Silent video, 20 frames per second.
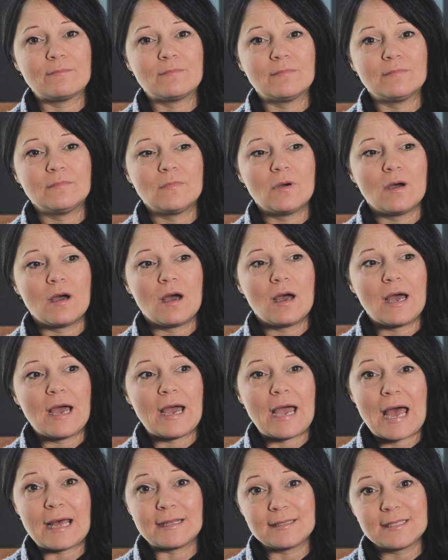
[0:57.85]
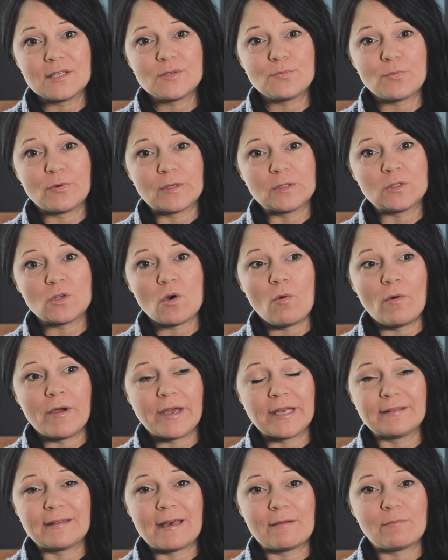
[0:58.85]
am, at this point,
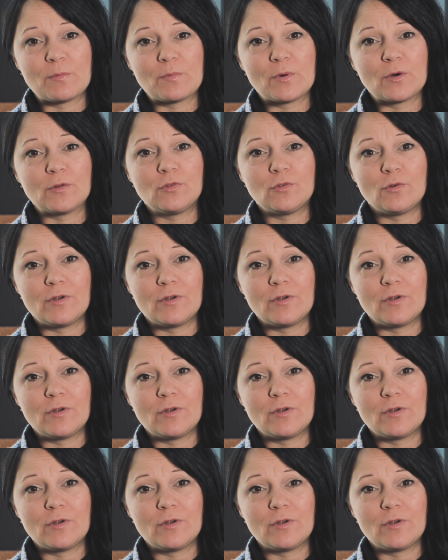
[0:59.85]
owing them about